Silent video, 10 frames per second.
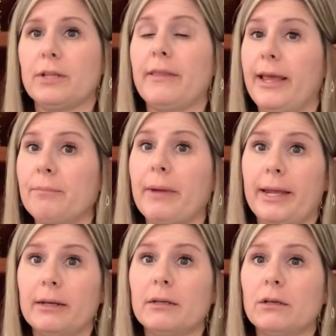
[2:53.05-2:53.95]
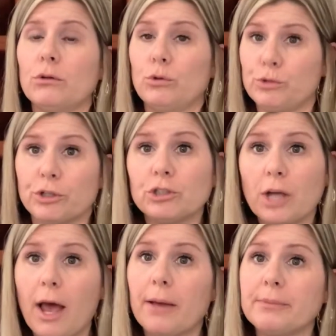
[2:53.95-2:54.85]
they might lose their
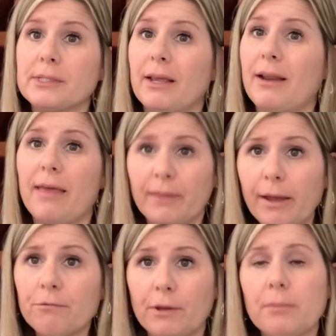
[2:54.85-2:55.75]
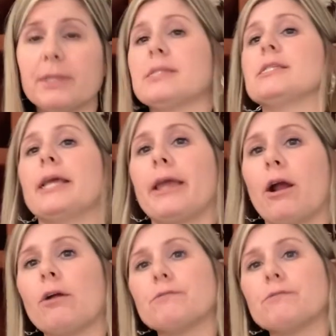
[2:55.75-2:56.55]
jobs and they have families to take care of.